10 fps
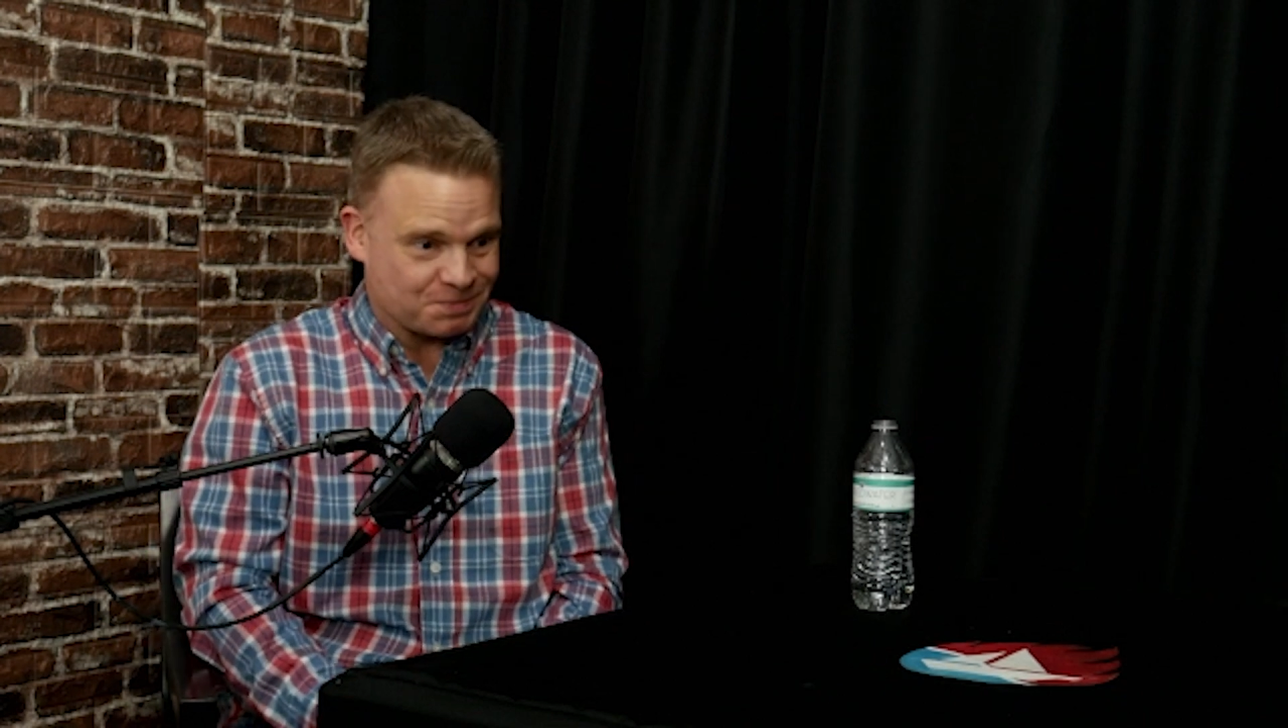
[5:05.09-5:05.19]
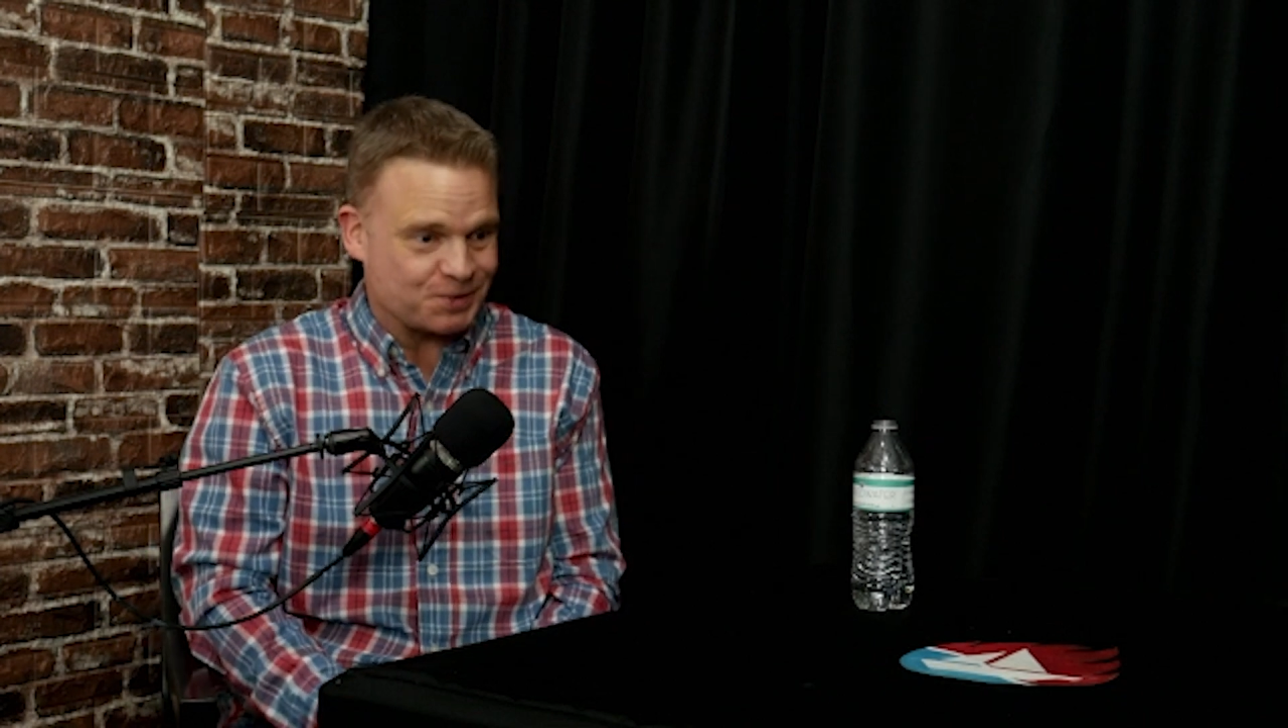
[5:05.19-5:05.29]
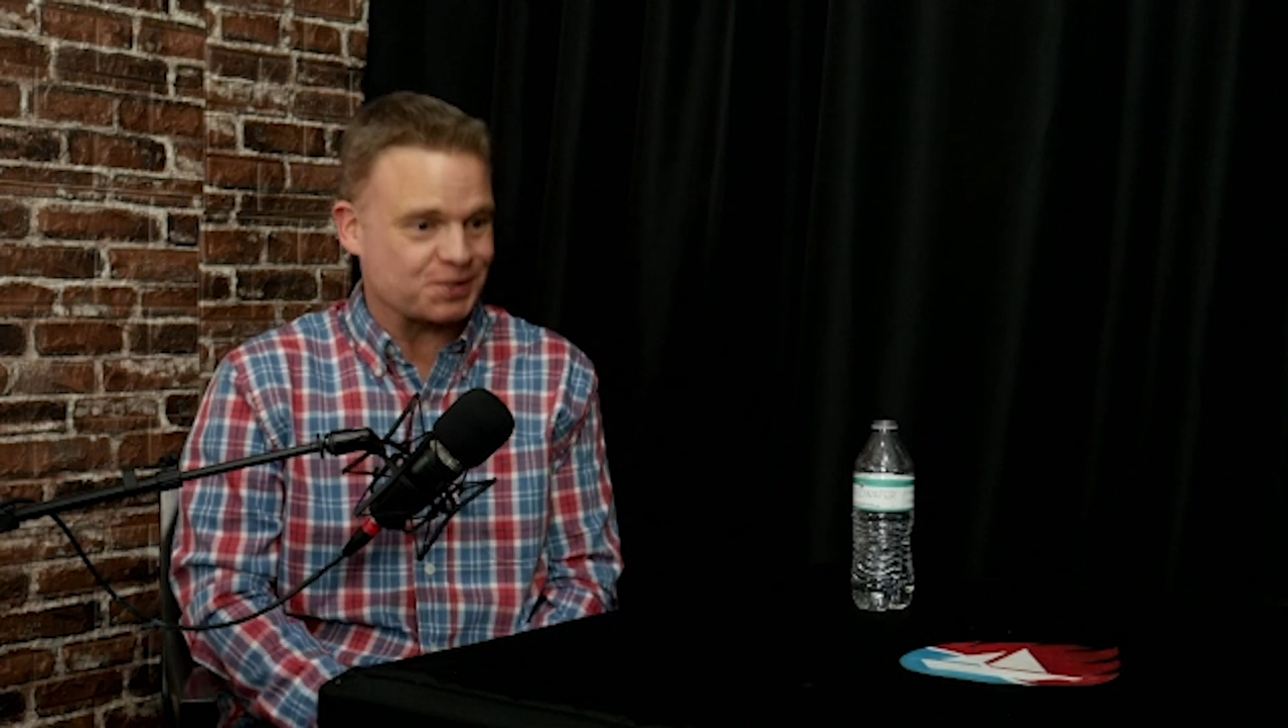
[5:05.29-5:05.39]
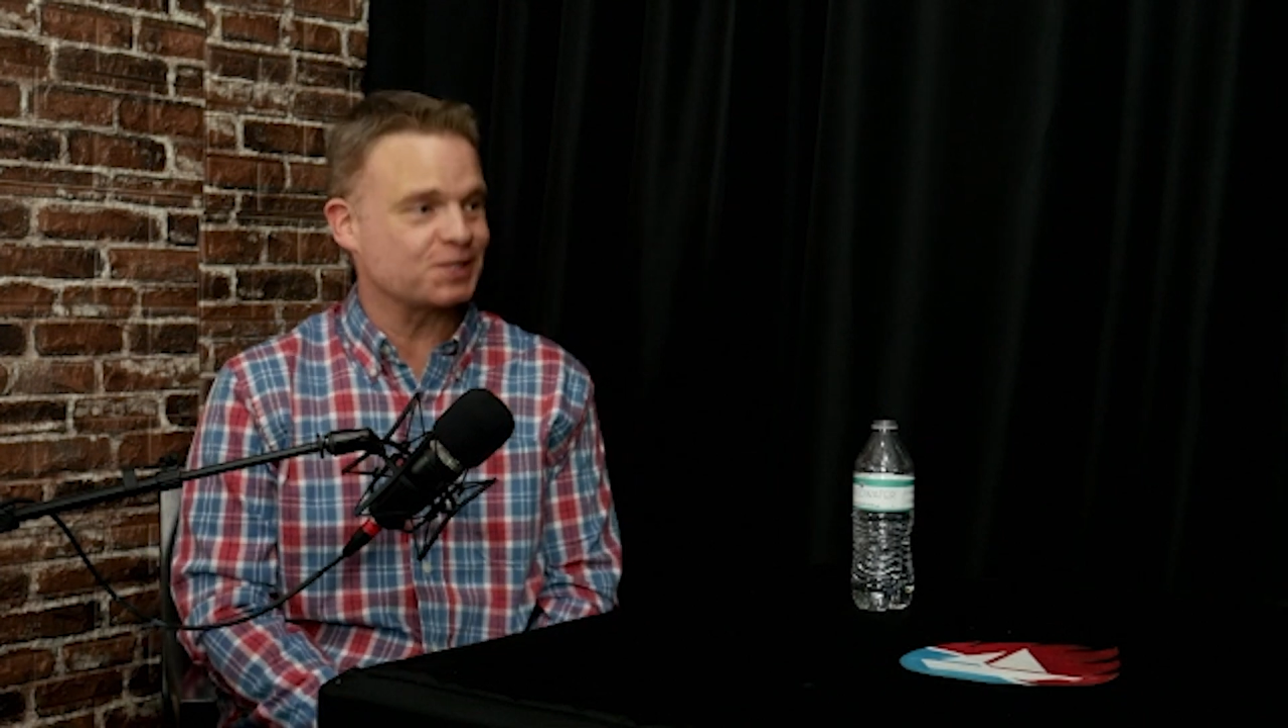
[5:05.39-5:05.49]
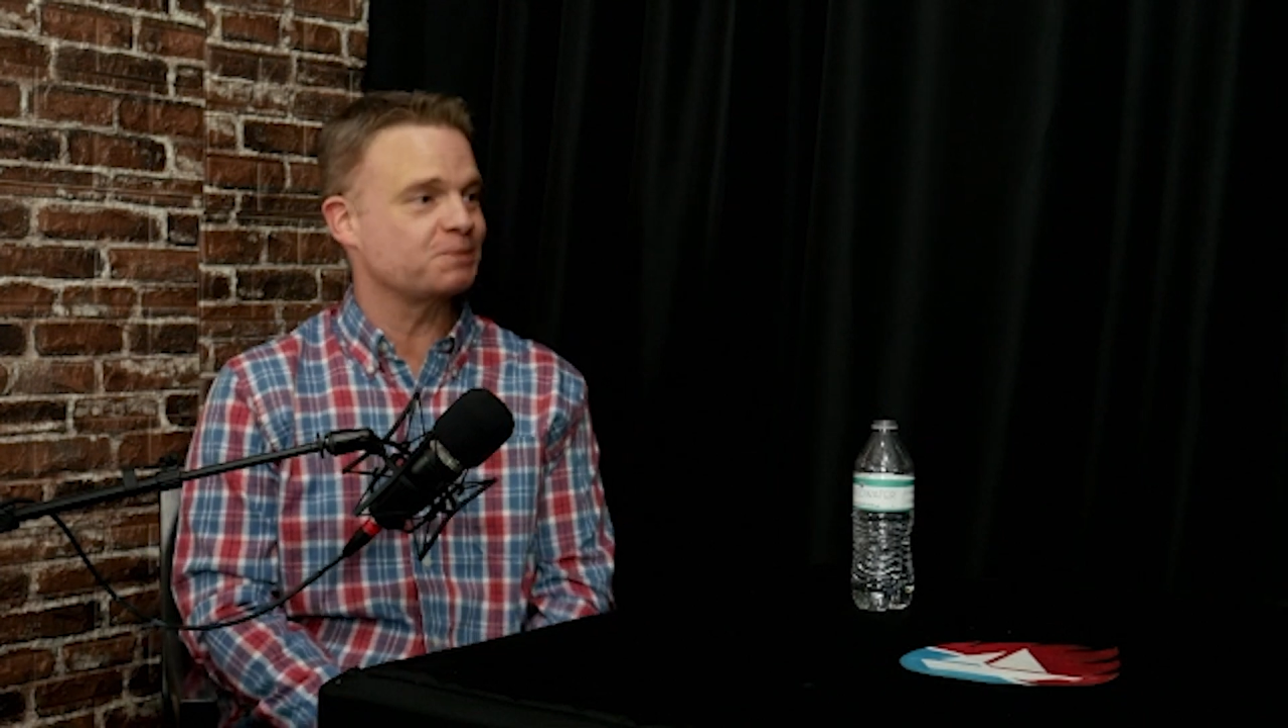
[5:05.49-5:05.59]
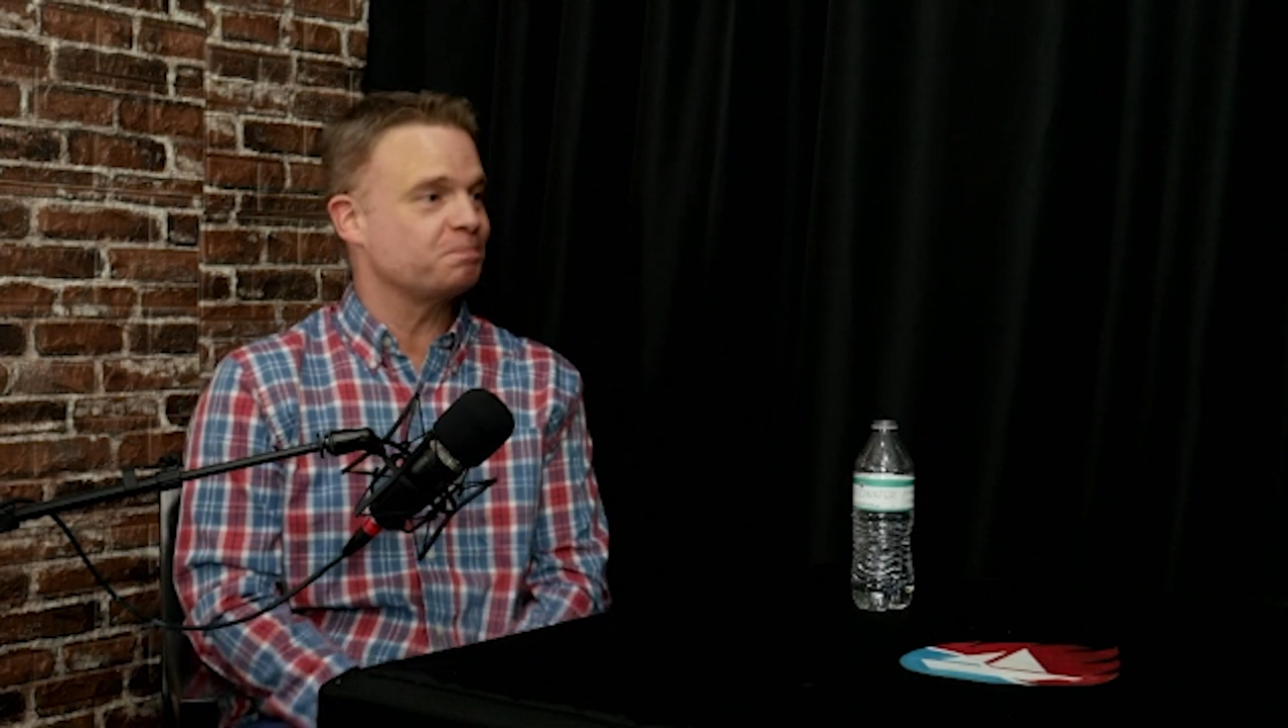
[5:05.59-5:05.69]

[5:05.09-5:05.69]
music